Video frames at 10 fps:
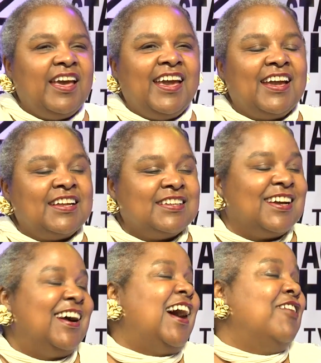And
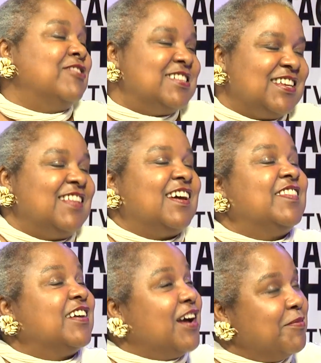I would say that
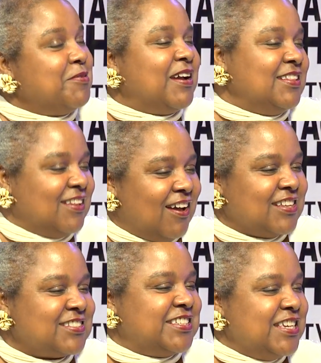the copyright
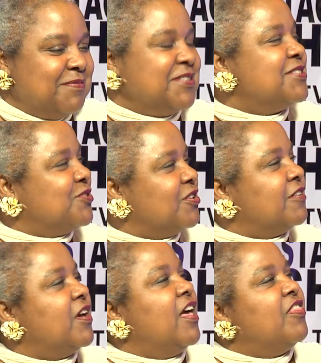laws keep sort
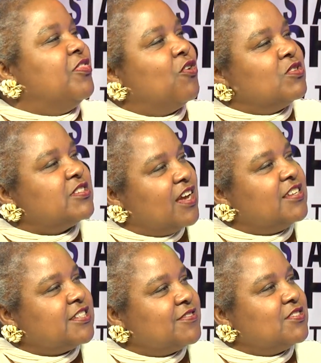of those
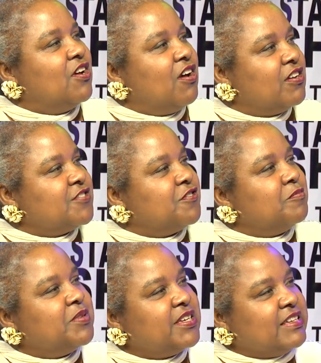kinds of songs
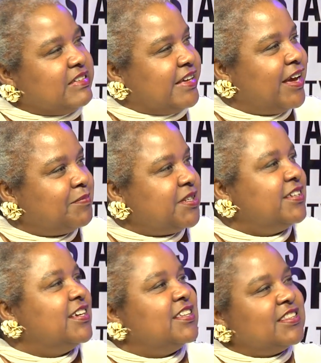from being kept
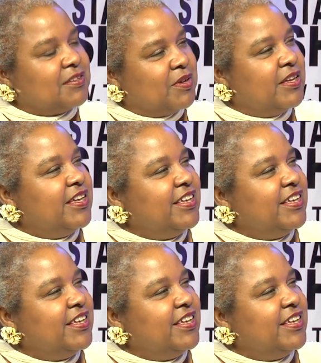in the